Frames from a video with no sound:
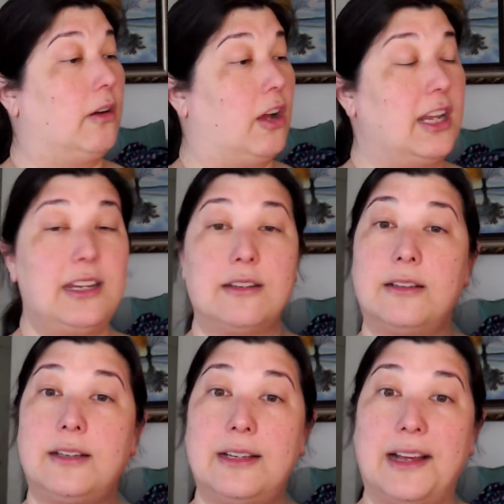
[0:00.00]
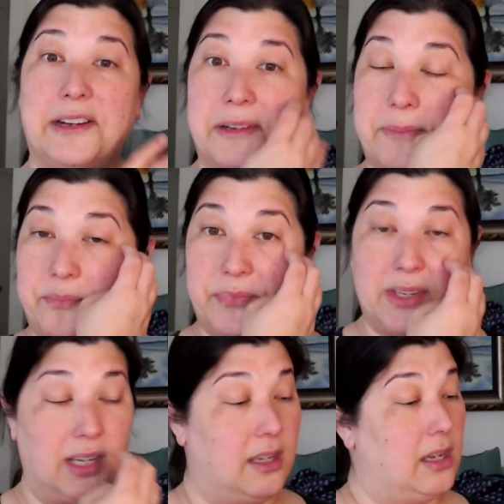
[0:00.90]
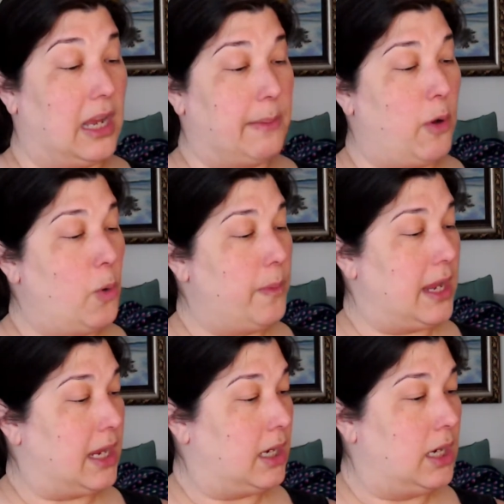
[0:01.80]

on it um, I'm hoping